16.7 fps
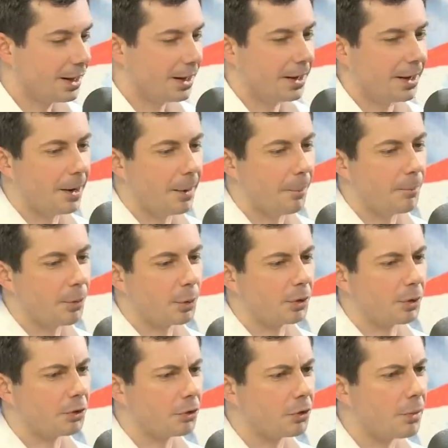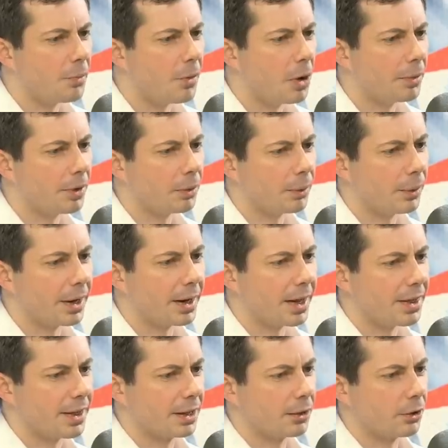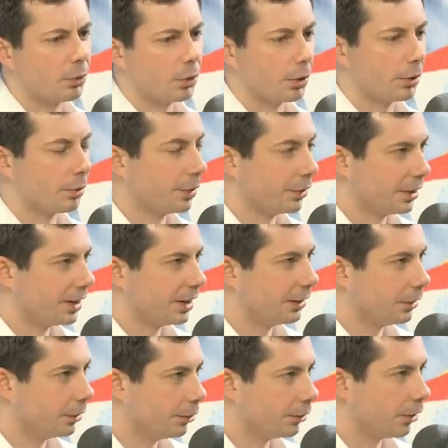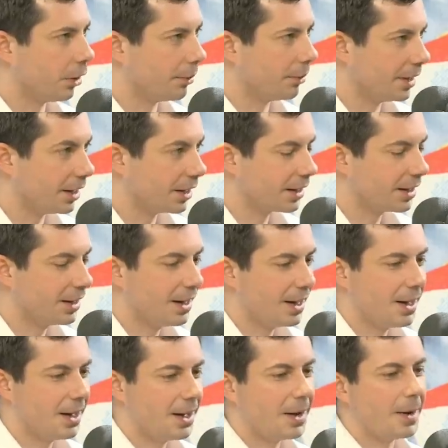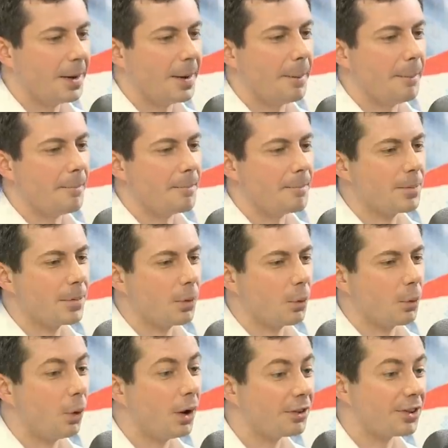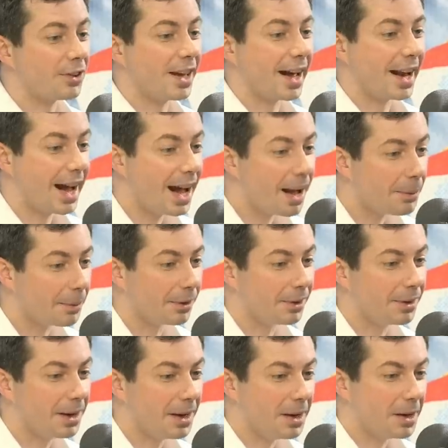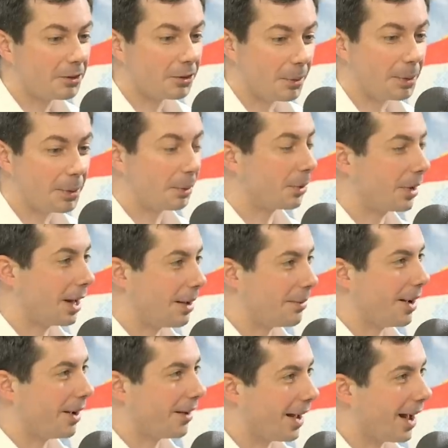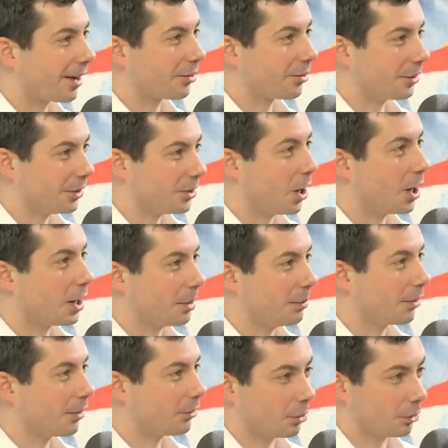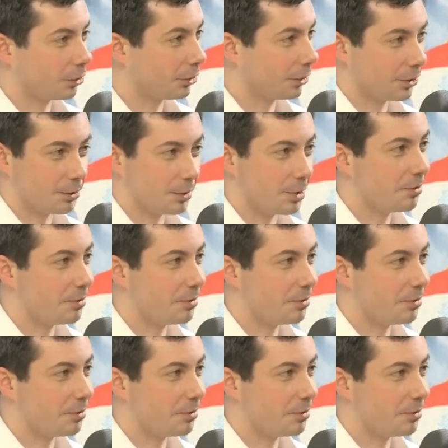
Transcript: um, which is the moment when I think the word really did lose all meaning. Um, once that happened, some people came out actually talking about socialism